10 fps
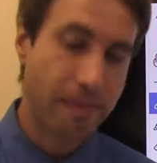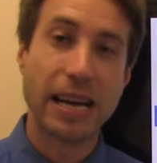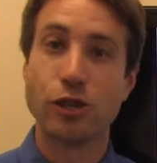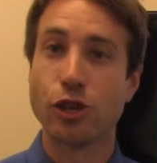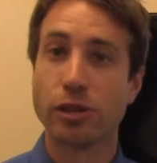
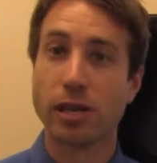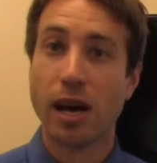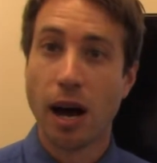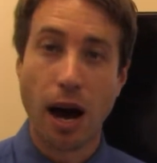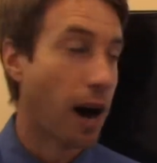measures
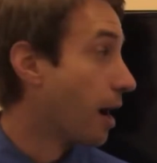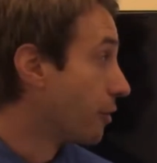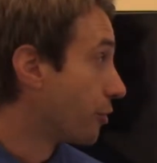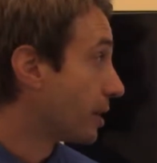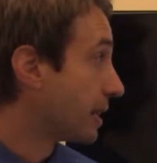
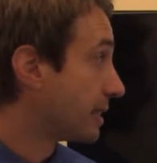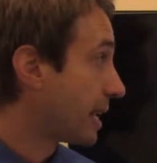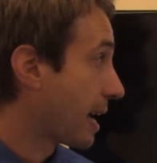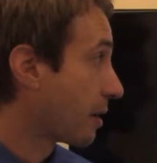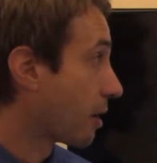110.